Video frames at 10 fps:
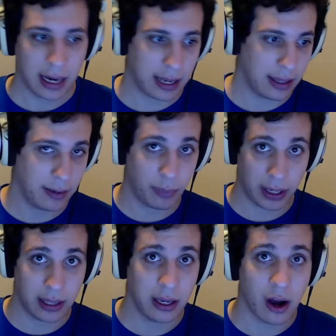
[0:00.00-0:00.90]
and they
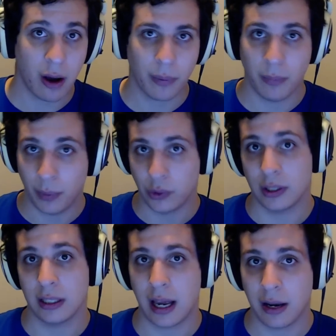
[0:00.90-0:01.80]
play the op most
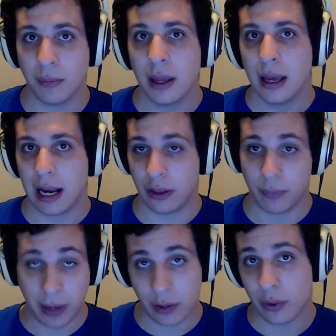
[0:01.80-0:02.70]
of the time, and they're
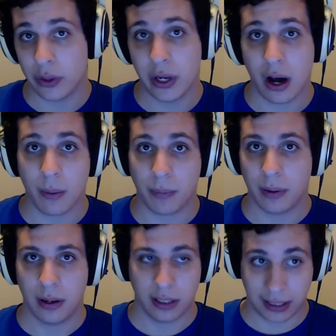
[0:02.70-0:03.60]
better with the op,
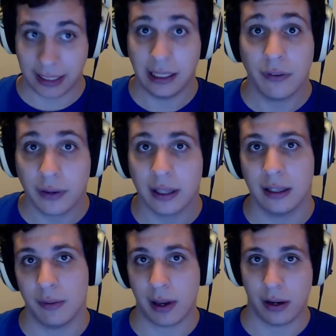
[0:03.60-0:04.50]

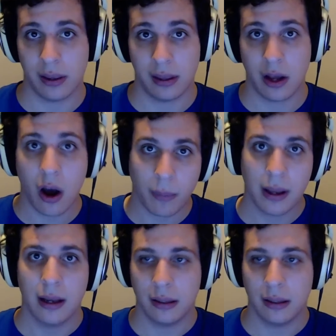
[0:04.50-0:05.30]
significantly better than the op,